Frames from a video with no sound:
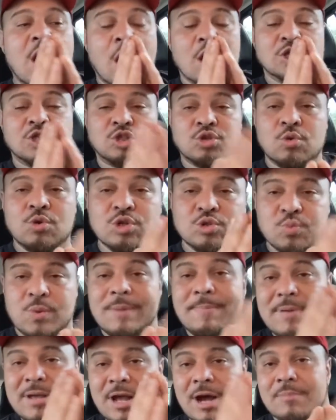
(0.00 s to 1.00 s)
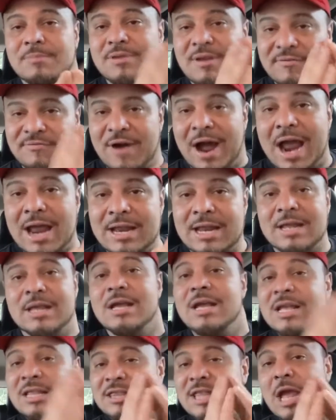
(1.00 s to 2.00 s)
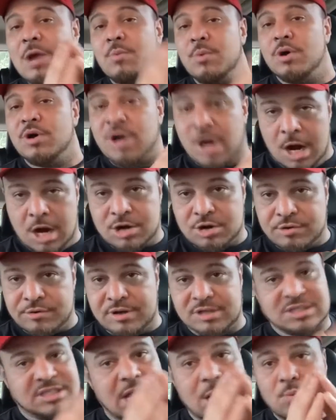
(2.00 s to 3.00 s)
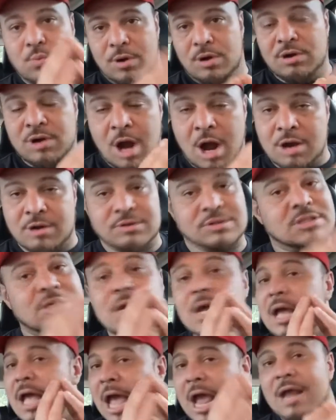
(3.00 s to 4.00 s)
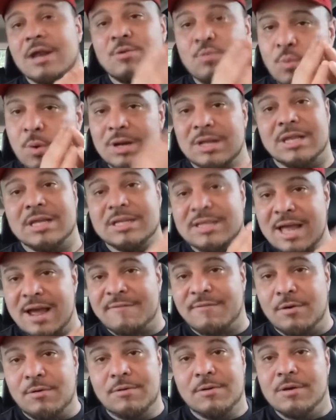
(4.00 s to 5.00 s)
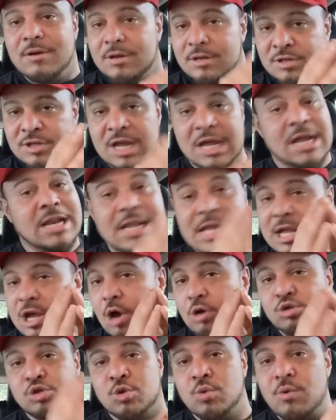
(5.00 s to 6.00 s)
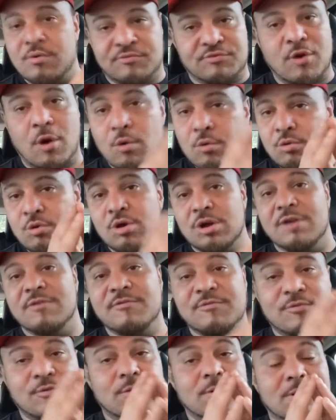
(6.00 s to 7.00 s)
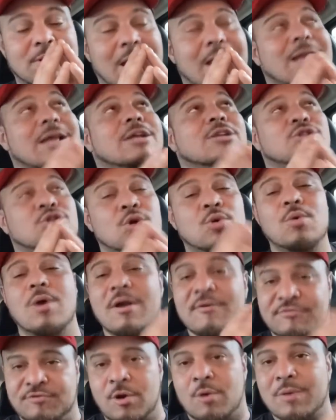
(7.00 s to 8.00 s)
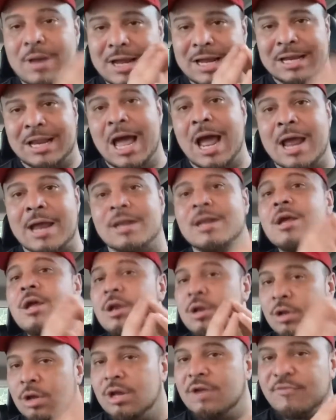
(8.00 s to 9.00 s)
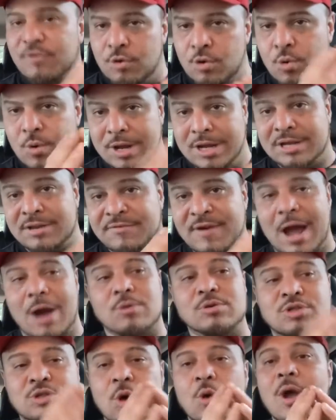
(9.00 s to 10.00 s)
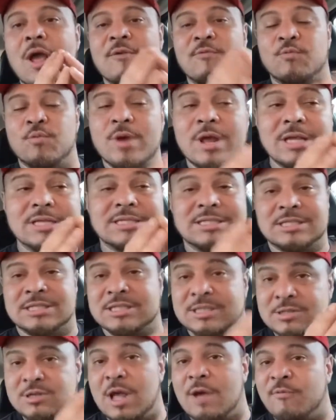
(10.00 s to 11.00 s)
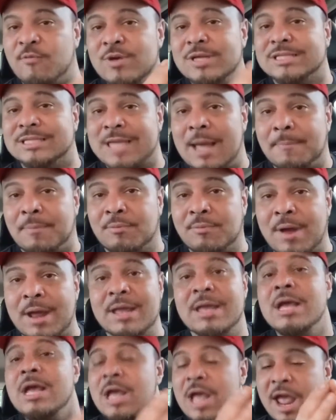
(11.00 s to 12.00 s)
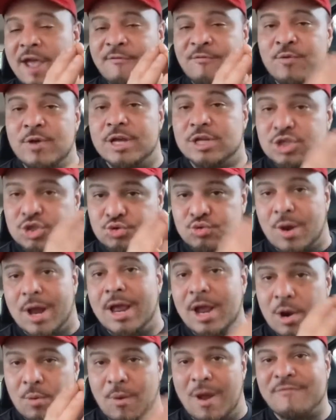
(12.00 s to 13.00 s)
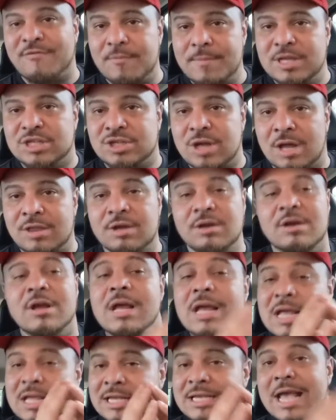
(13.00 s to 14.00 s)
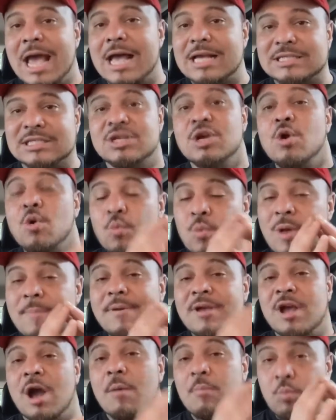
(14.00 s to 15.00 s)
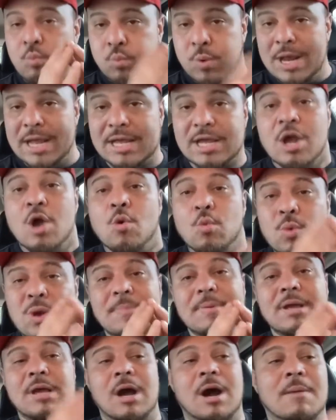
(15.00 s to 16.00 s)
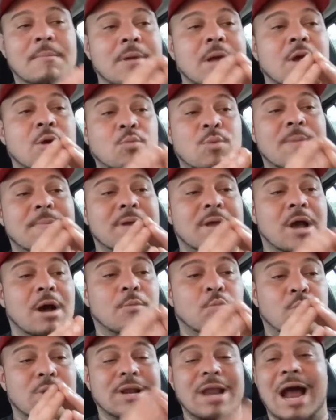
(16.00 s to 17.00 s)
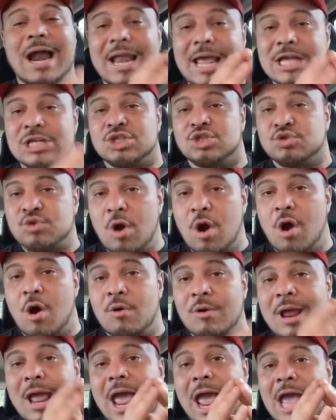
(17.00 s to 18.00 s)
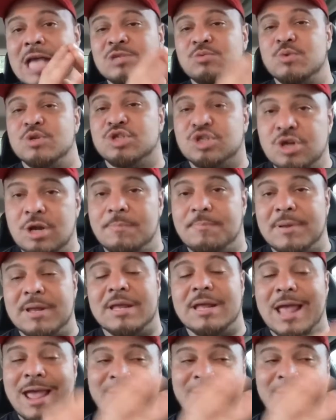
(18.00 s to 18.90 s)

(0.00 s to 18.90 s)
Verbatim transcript: As soon as we become divided, they will conquer us. They will conquer us. Hey, what did the devil did, he go to and fro looking like to and fro like a lion, looking for who he could devour. So if we if we separate, if we stray away from each other, yes, we become weak. We become we become we're not as strong as we should be.